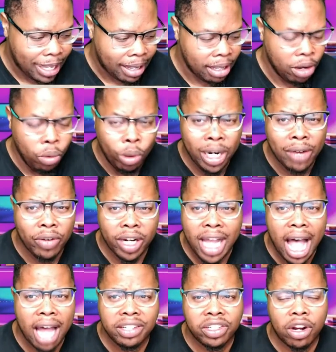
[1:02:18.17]
Whenever
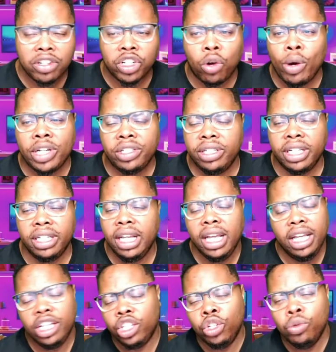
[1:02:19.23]
God starts questioning,
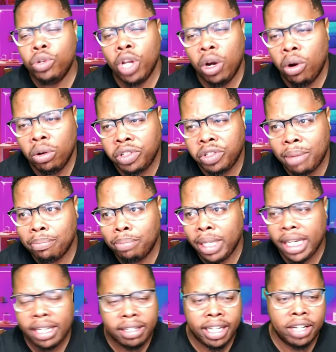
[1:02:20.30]
you know something
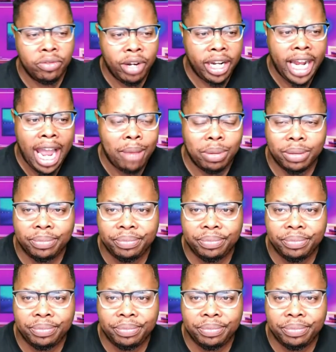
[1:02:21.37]
big is getting ready to happen